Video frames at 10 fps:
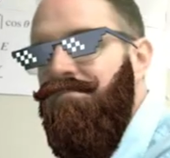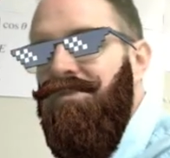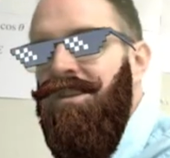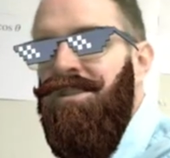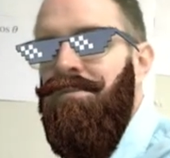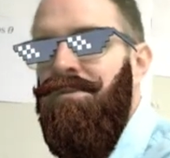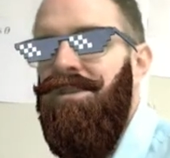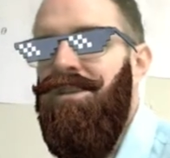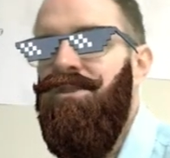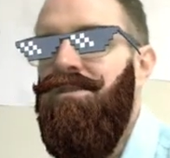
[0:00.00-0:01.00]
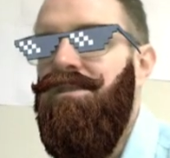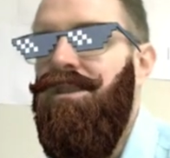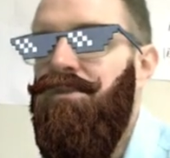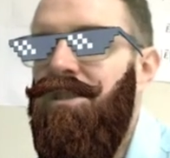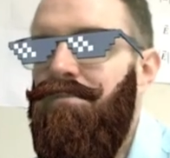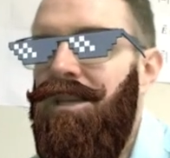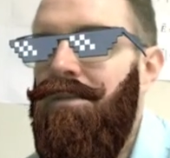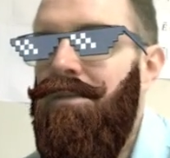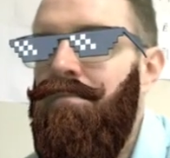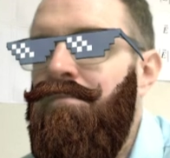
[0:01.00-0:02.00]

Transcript: Some of those electrons in the original beam.